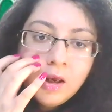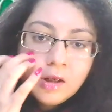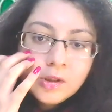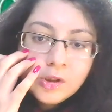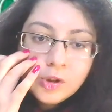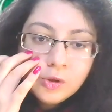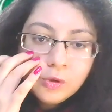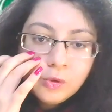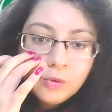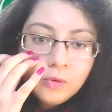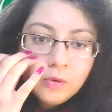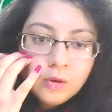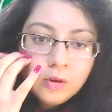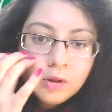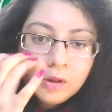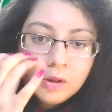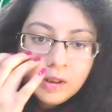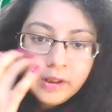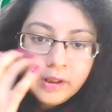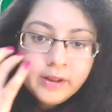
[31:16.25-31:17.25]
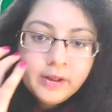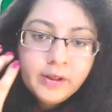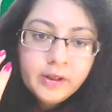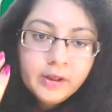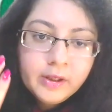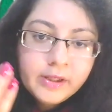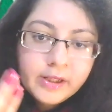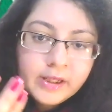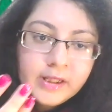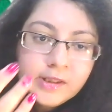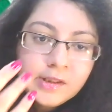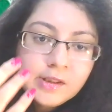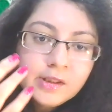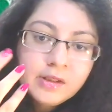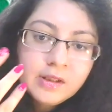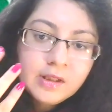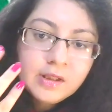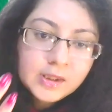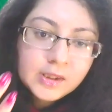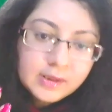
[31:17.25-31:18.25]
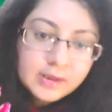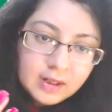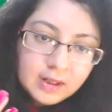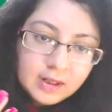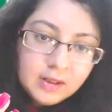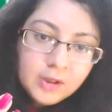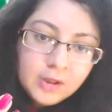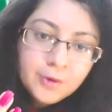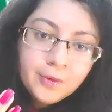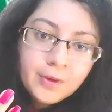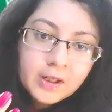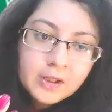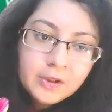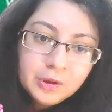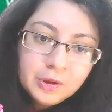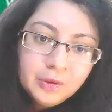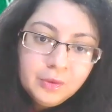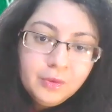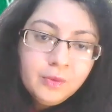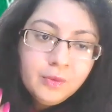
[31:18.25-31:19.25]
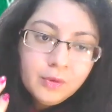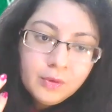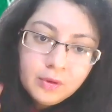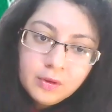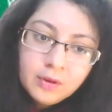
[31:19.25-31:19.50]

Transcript: So at least this thing you can do.